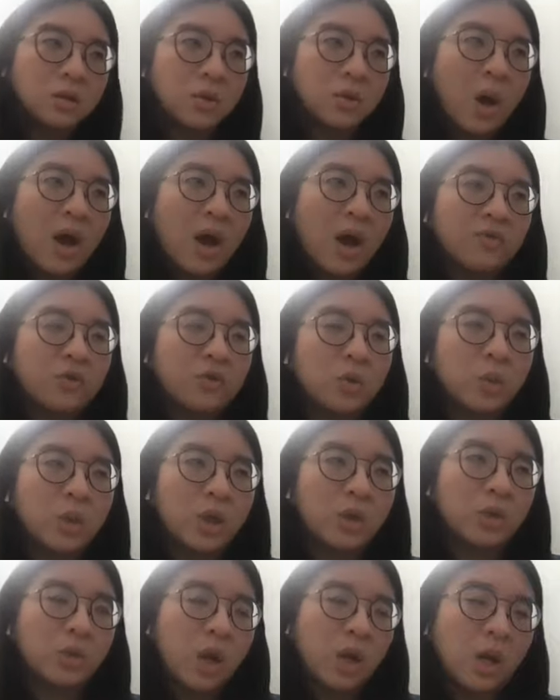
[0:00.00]
So after
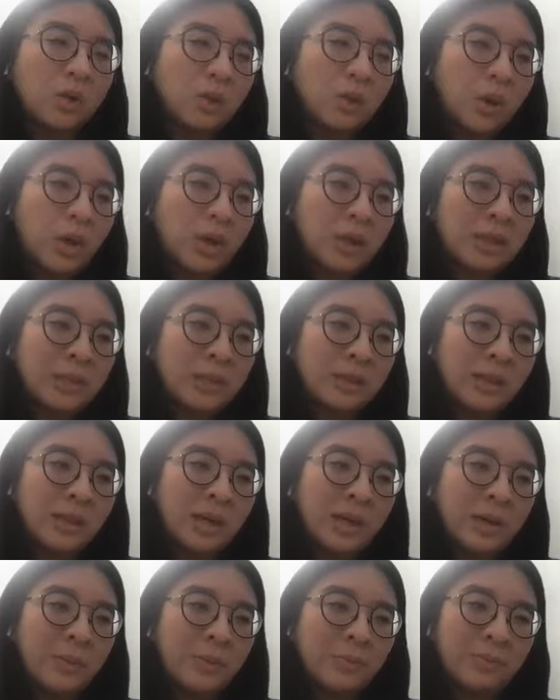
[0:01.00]
we graduate,
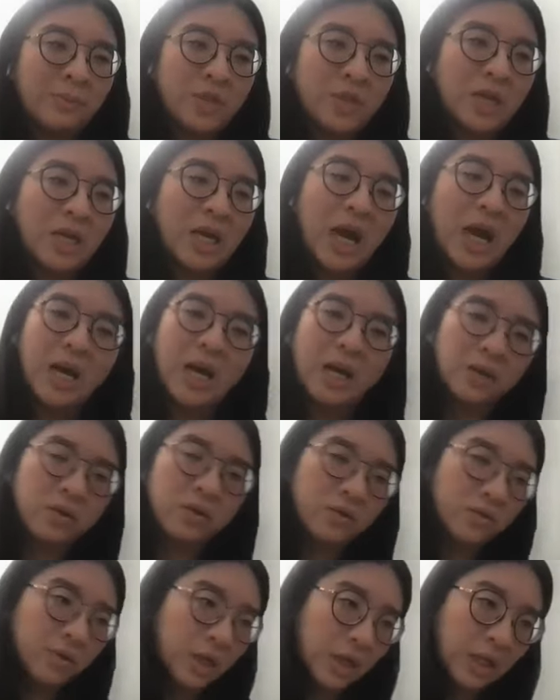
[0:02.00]
they
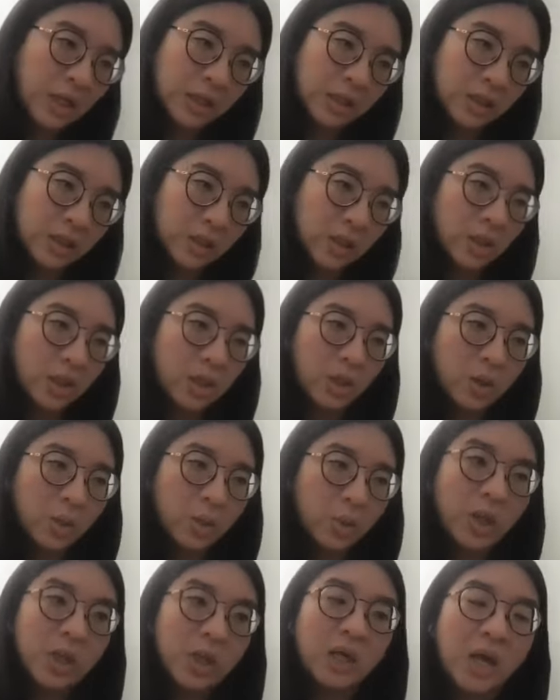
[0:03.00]
kind of like,
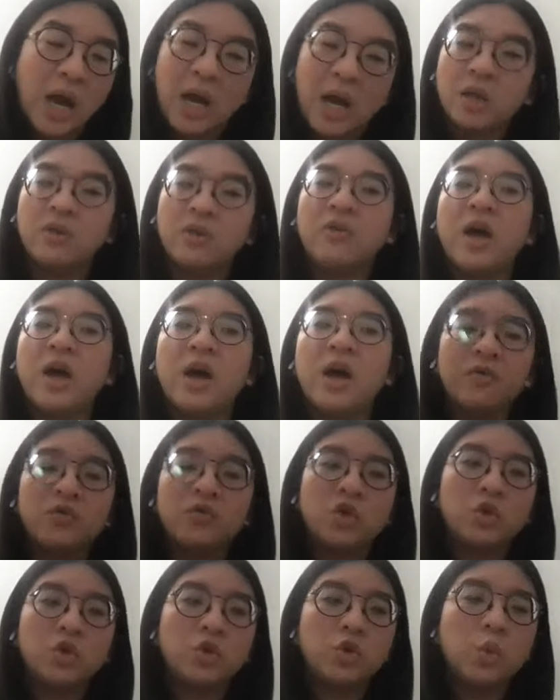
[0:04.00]
we kind of have
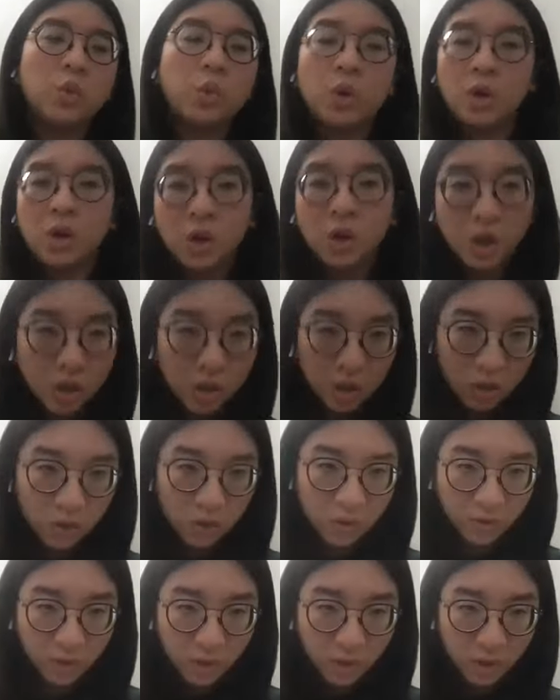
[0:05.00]
to work
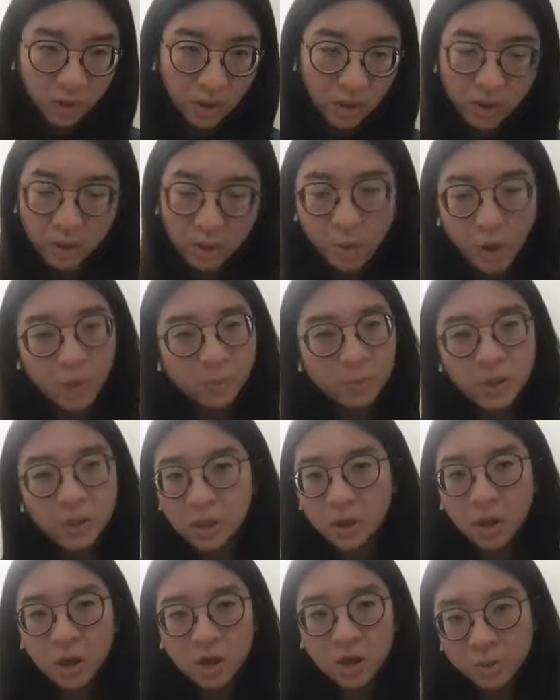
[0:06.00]
in a
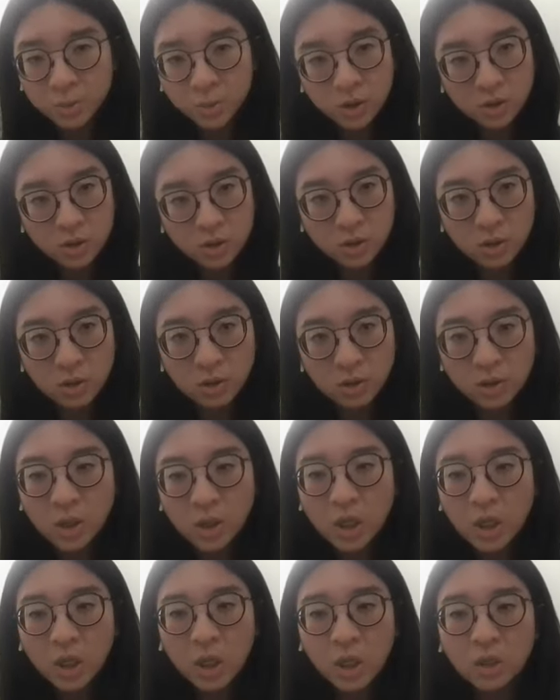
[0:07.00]
public
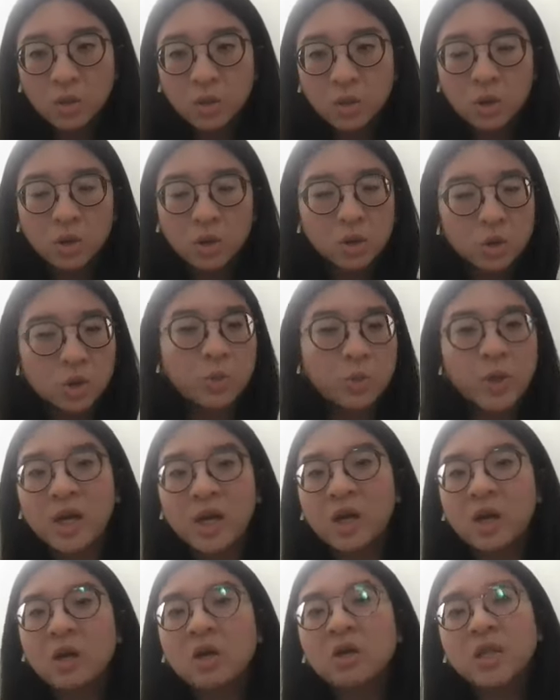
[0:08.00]
hospital in order to
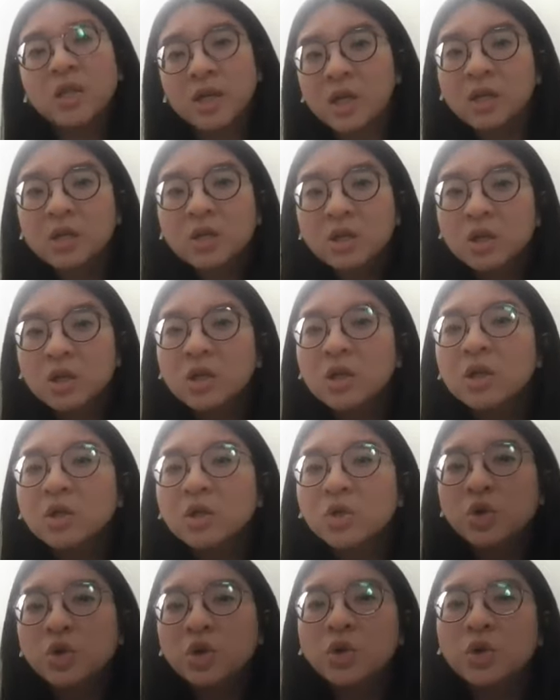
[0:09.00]
pay our debt
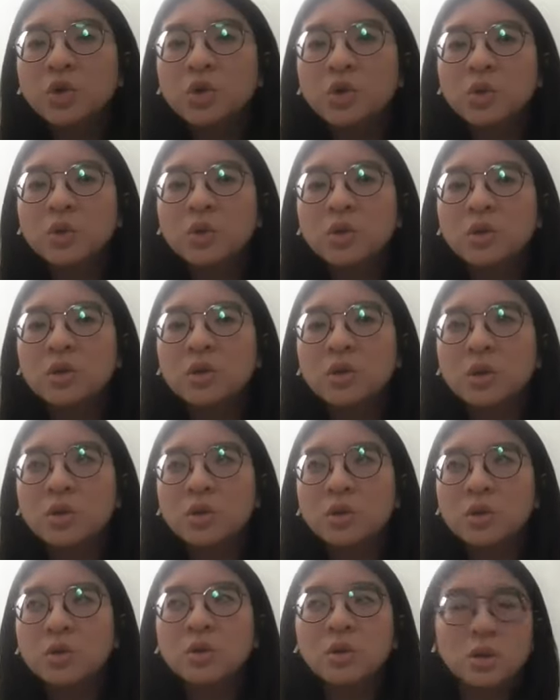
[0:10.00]
to
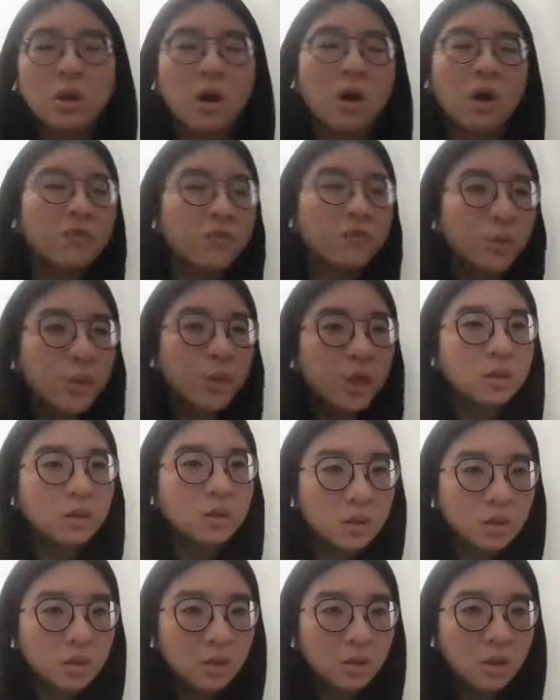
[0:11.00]
the
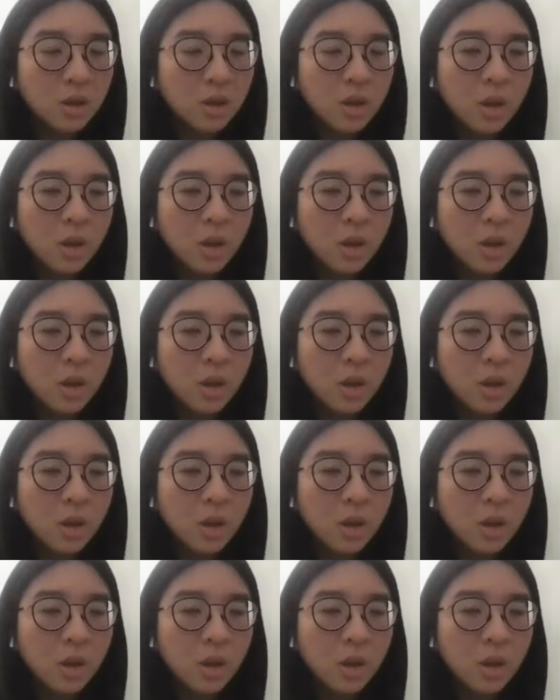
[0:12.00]
government.